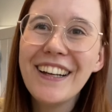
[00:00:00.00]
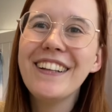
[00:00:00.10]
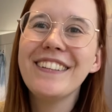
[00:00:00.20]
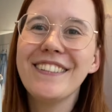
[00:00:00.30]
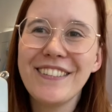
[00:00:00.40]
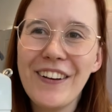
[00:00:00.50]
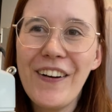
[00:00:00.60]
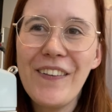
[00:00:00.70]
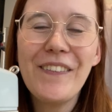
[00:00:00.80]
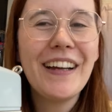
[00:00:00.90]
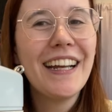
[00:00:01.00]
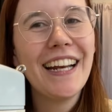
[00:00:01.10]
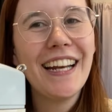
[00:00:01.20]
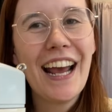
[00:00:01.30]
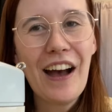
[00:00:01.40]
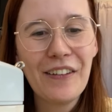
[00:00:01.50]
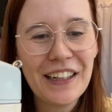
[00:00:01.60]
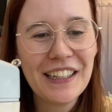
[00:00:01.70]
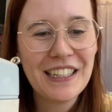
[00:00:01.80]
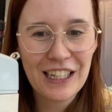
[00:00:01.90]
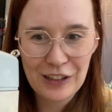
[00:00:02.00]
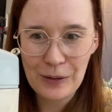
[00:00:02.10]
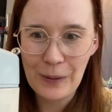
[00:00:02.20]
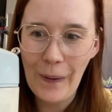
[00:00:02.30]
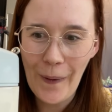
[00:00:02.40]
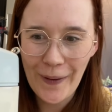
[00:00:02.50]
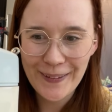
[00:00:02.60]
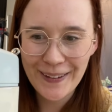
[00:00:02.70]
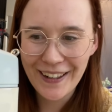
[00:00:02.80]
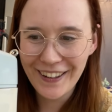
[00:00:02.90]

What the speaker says: So we can now continue on.